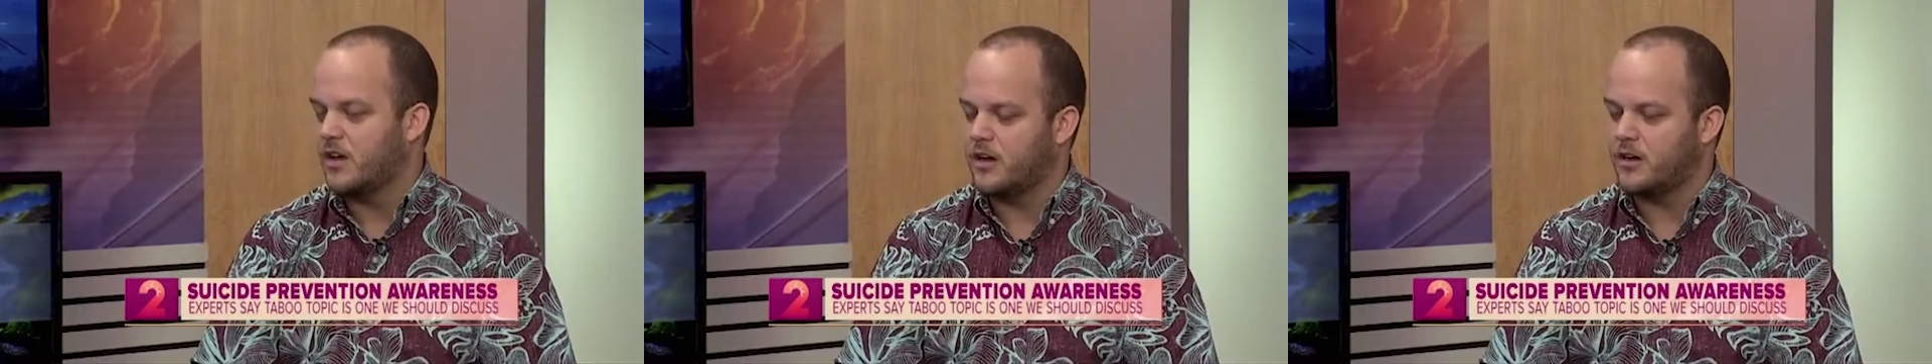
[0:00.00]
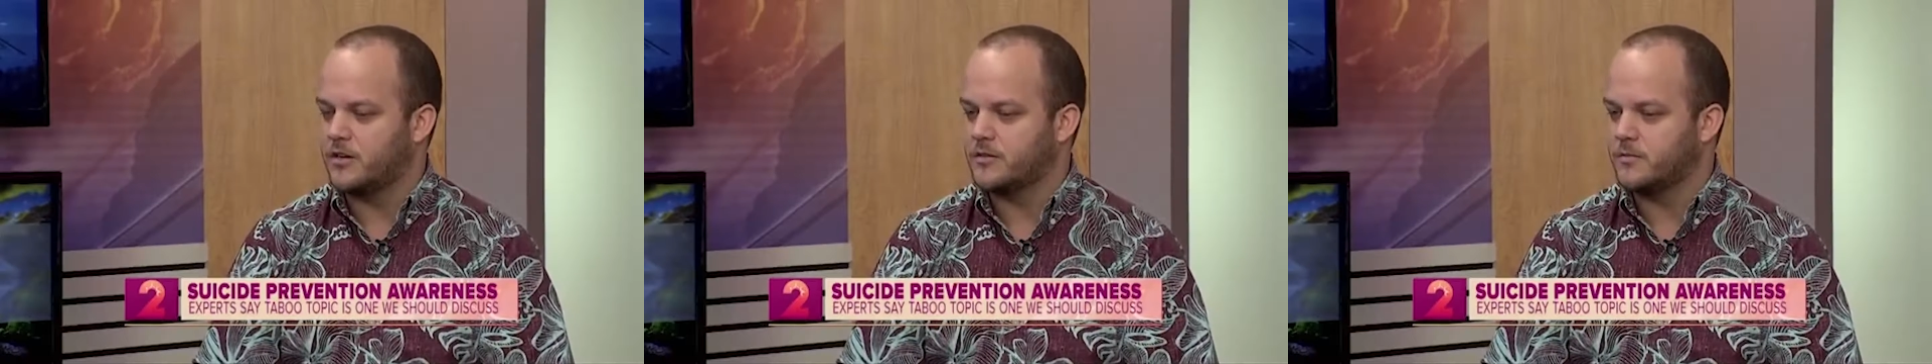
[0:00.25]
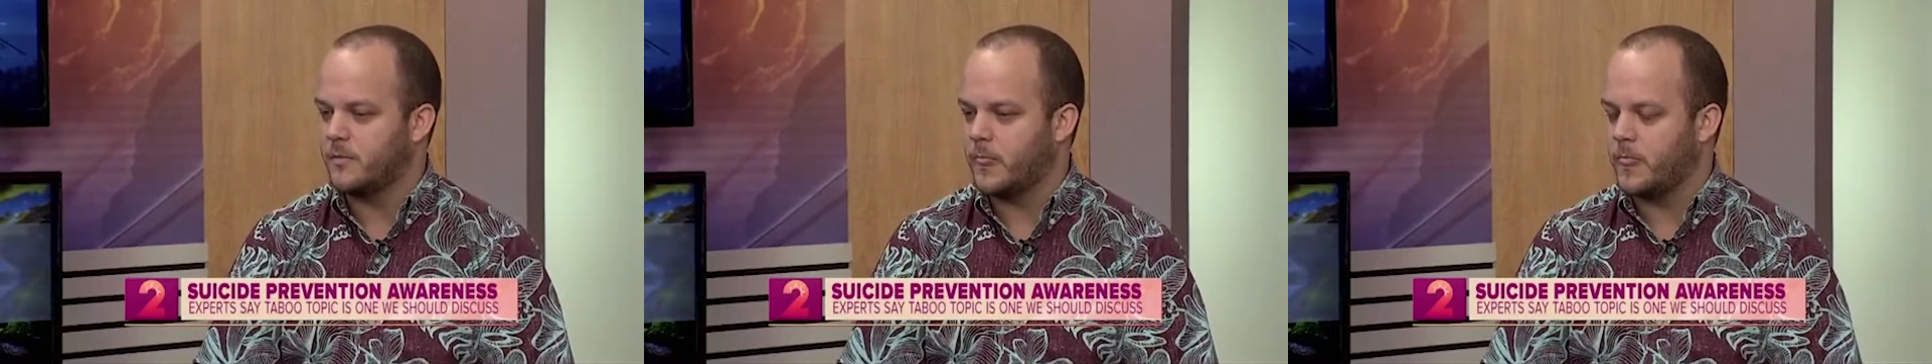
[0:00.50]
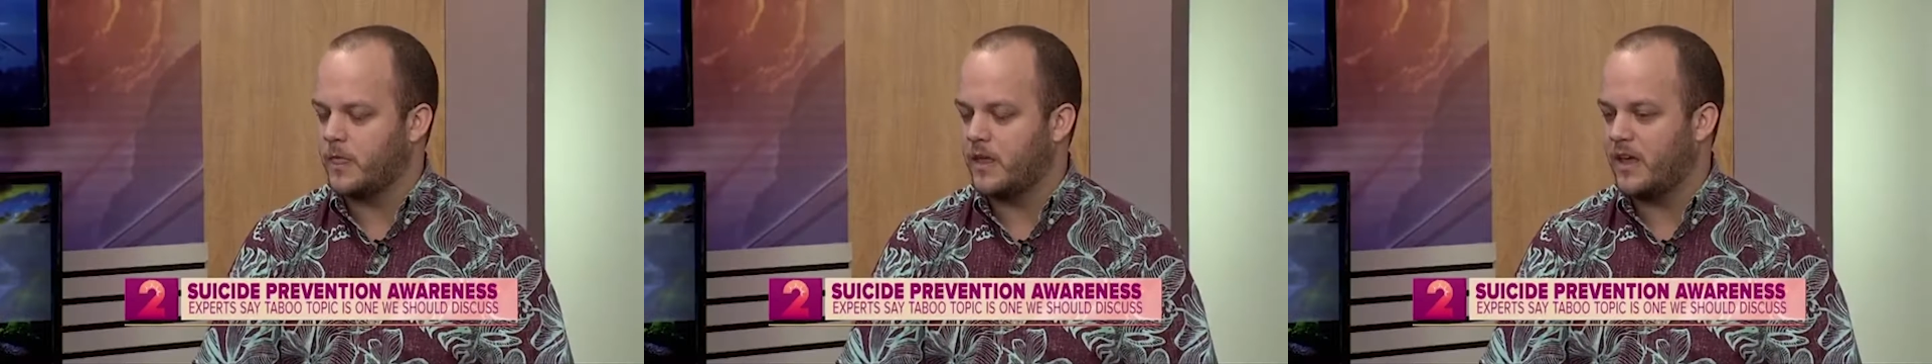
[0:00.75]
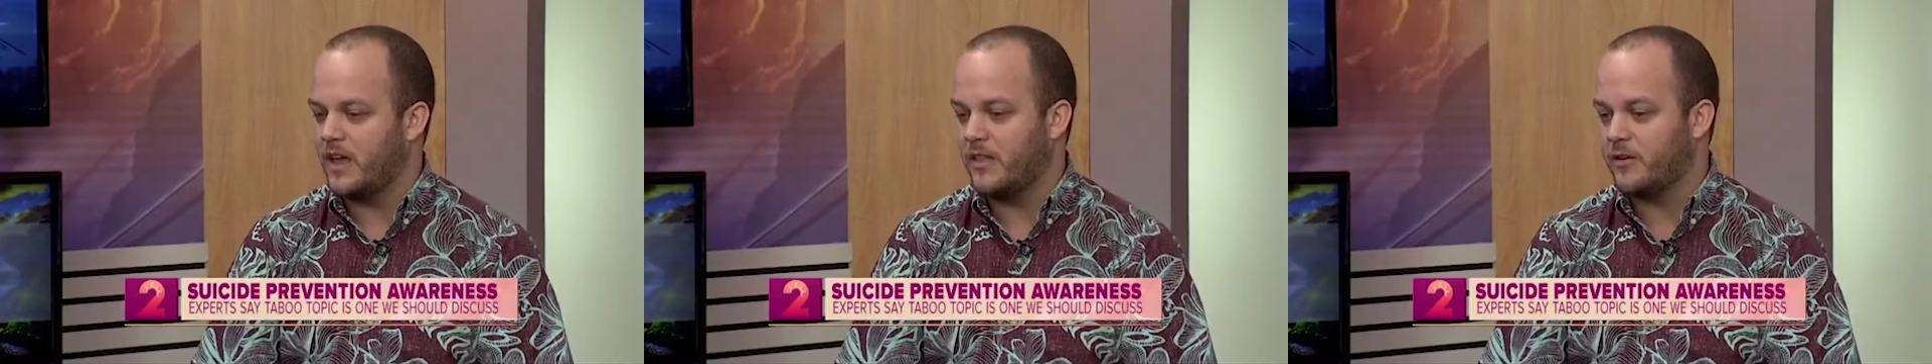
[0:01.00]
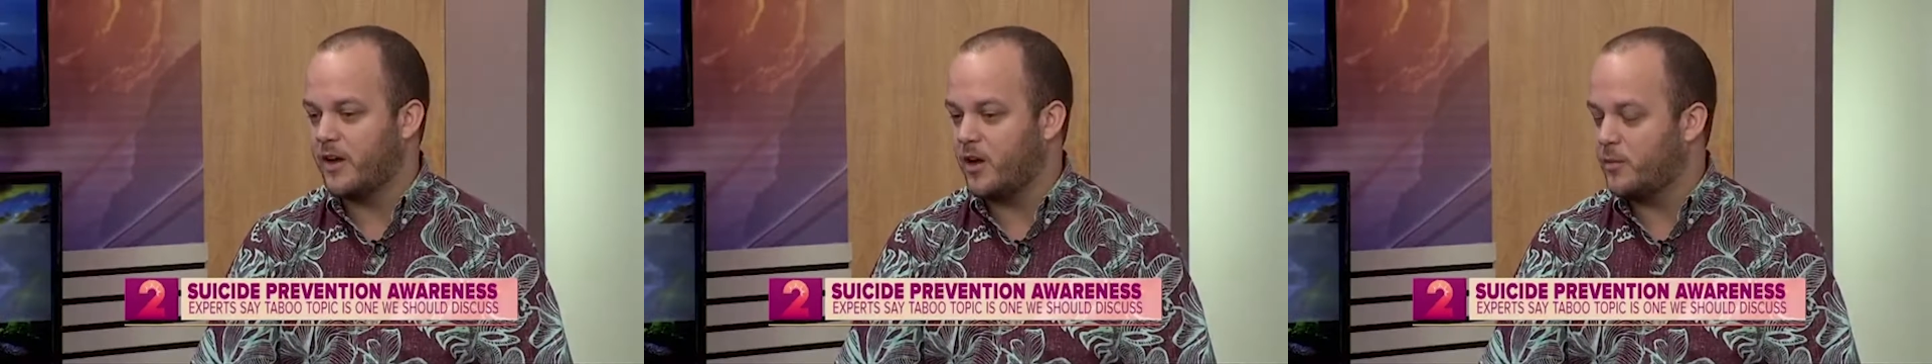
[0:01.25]

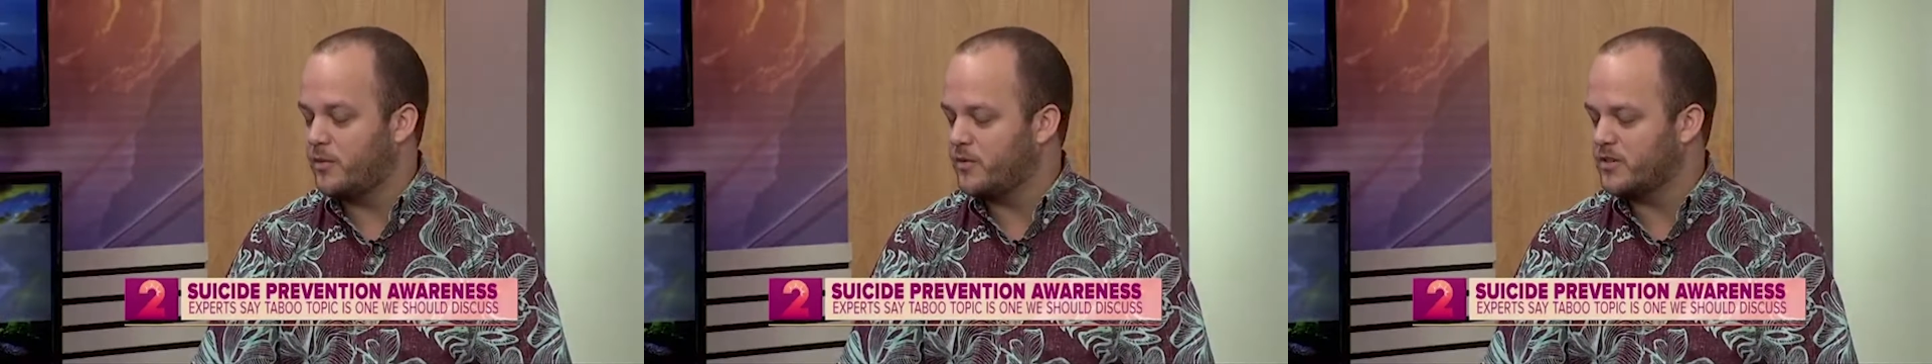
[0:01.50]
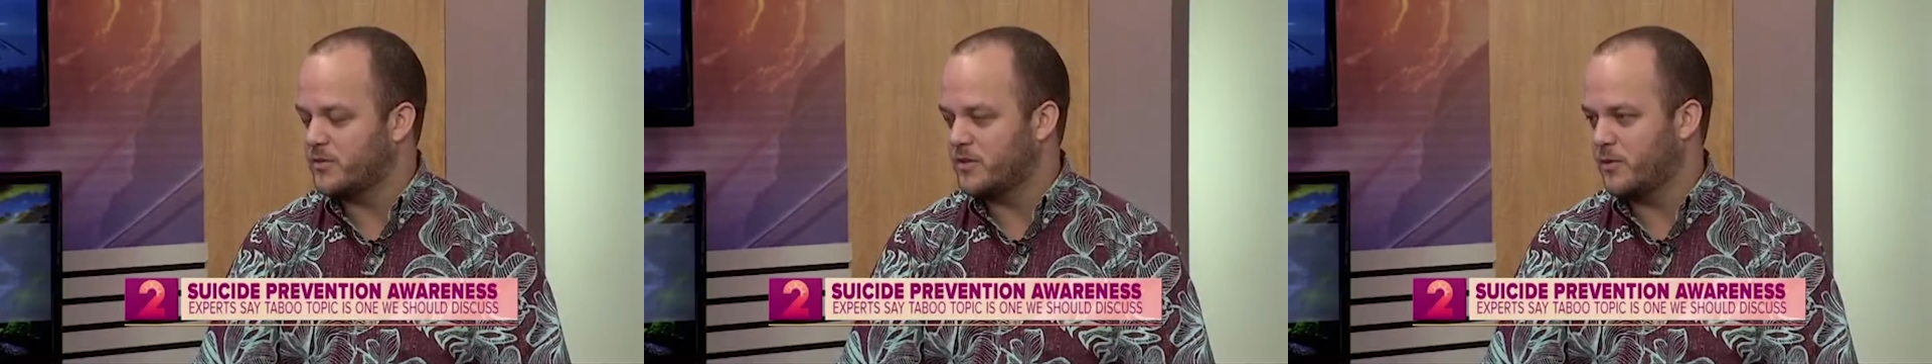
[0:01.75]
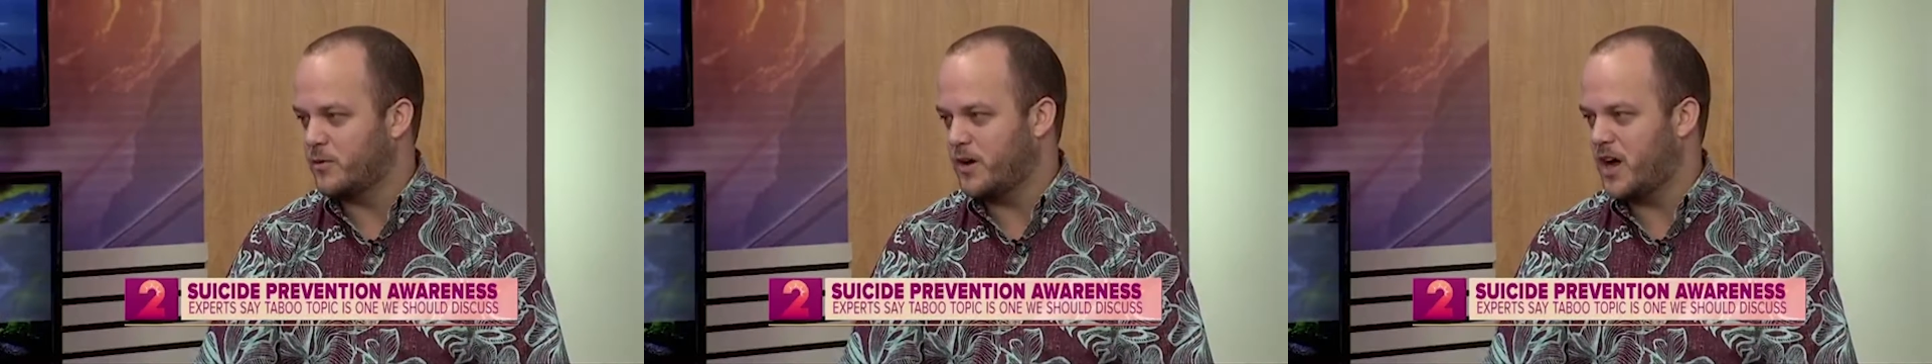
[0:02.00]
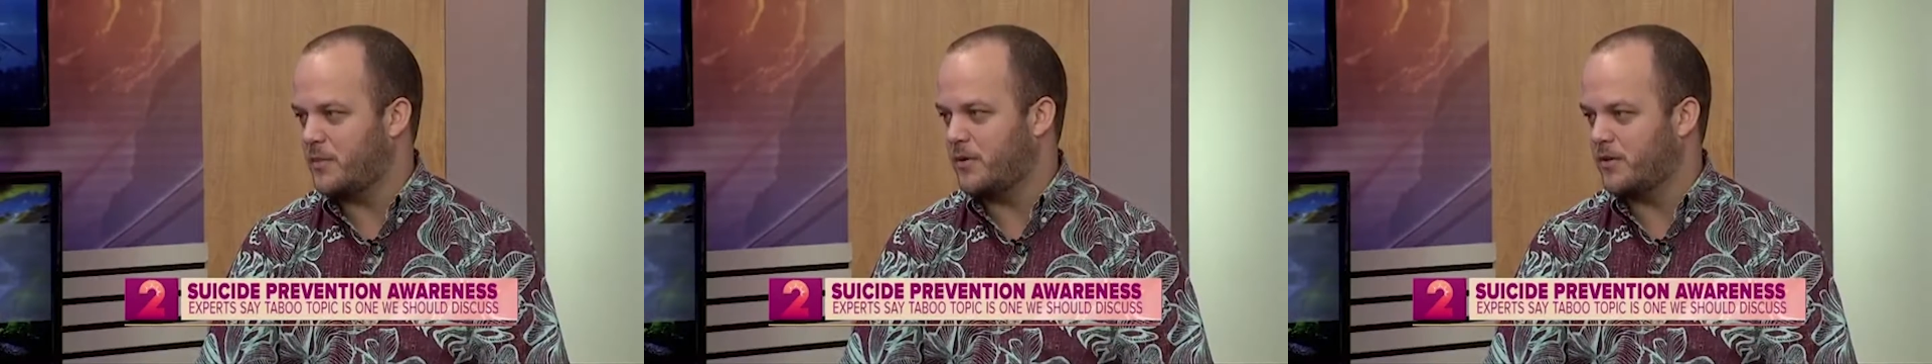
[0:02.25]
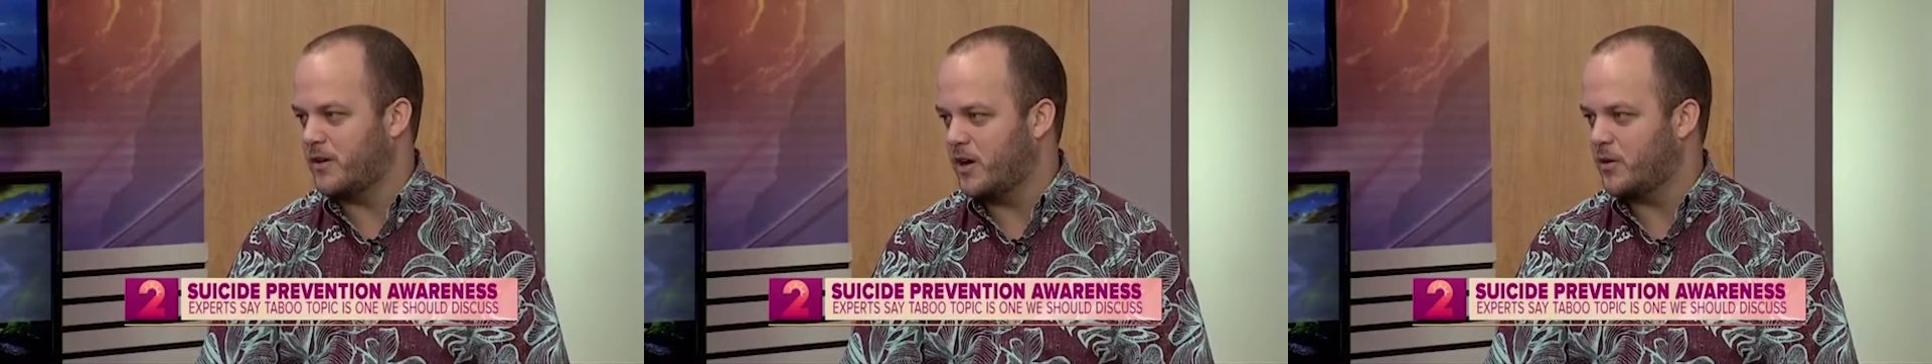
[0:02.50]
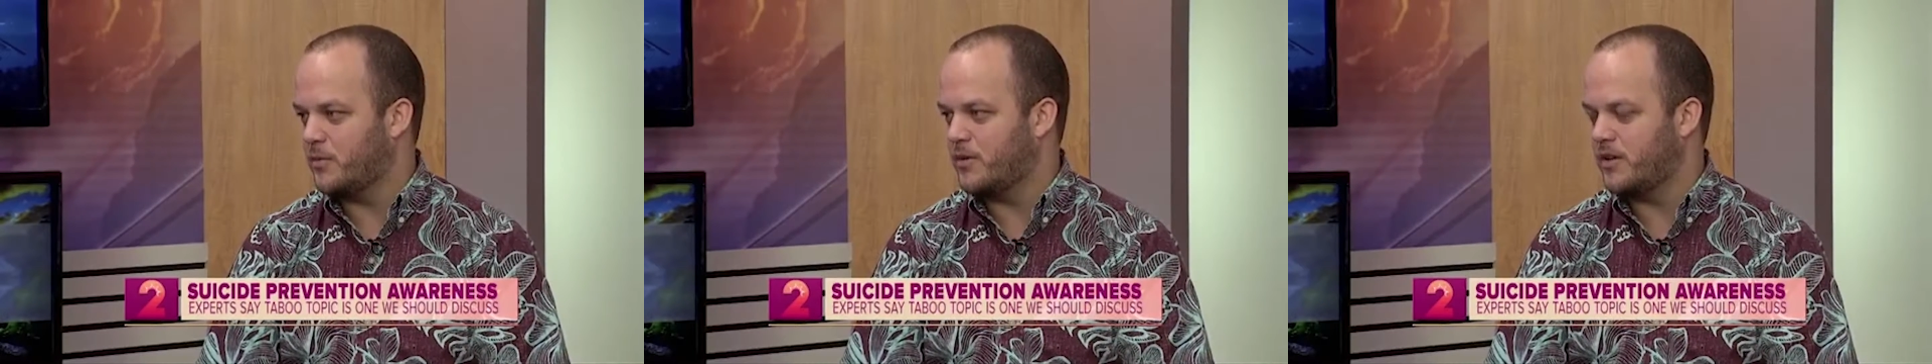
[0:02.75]
Other help, you know, some of the more popular
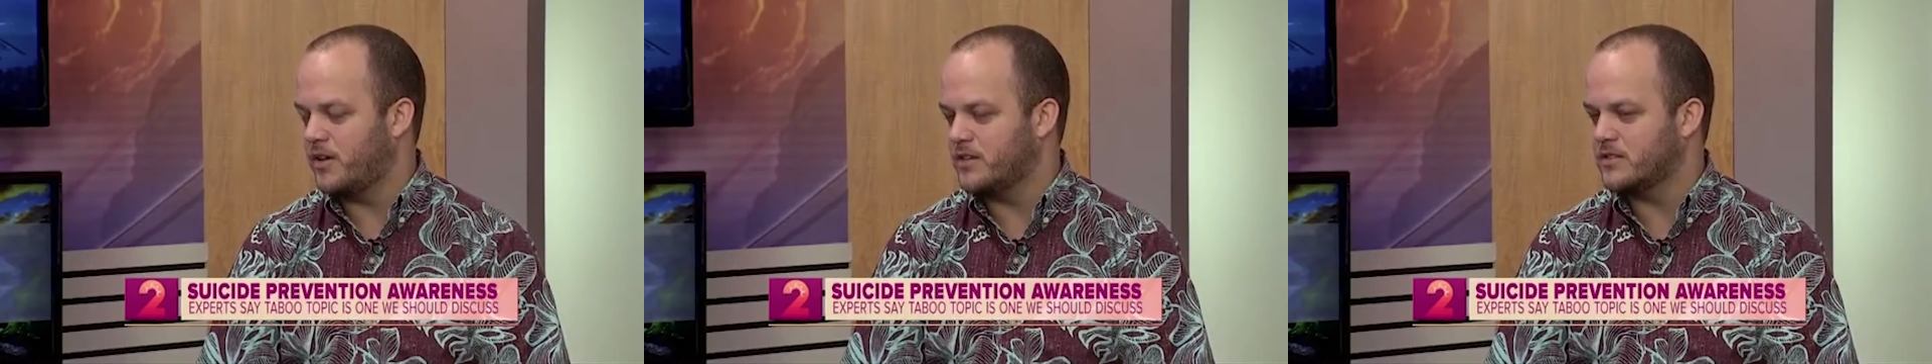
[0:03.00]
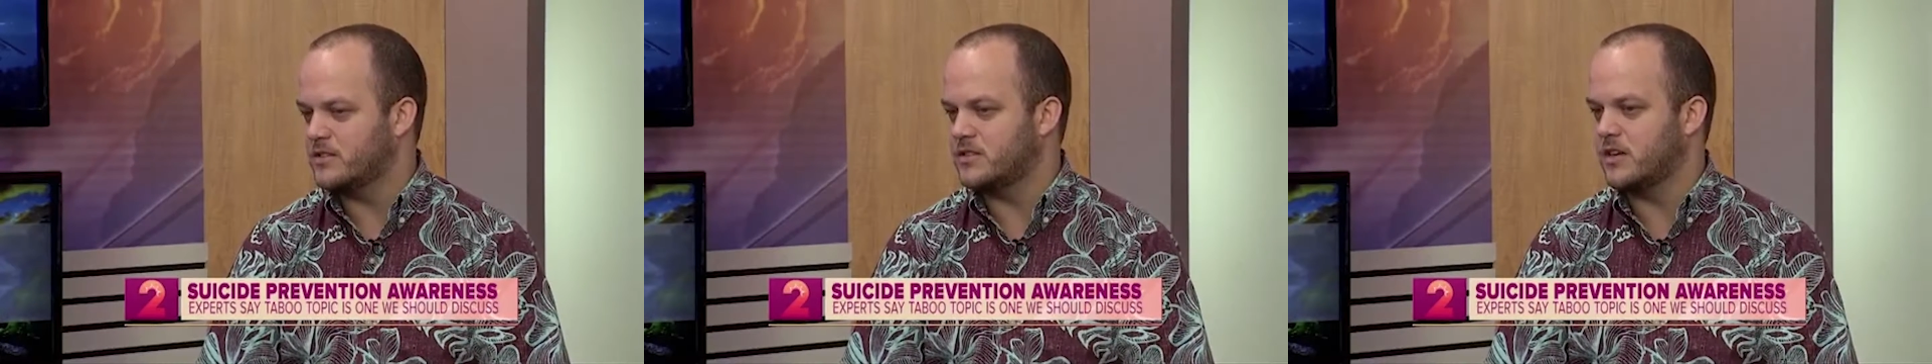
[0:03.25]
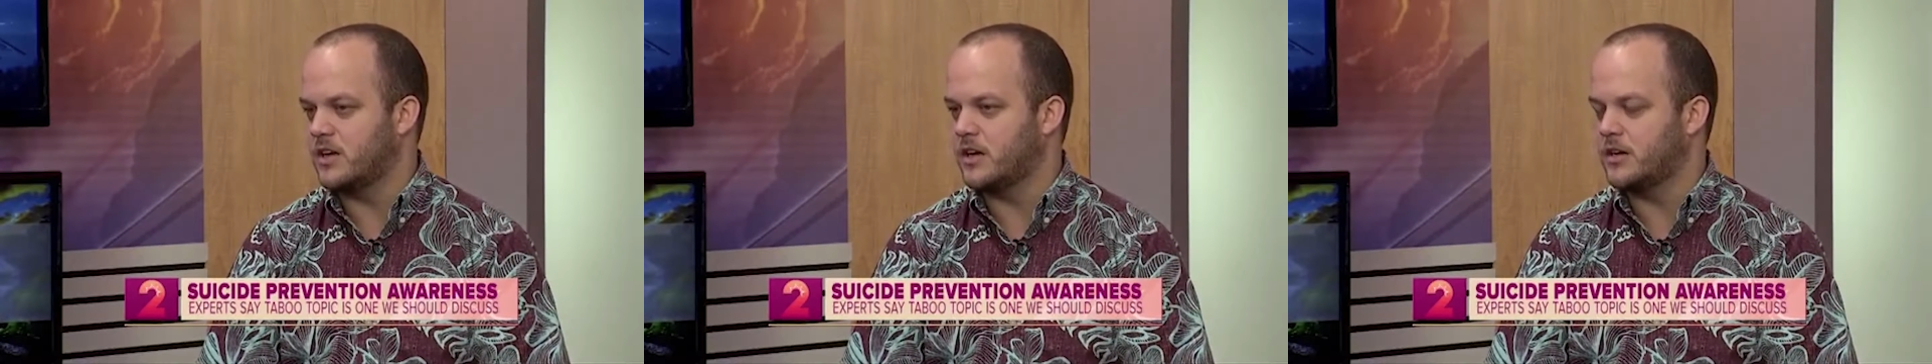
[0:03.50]
help is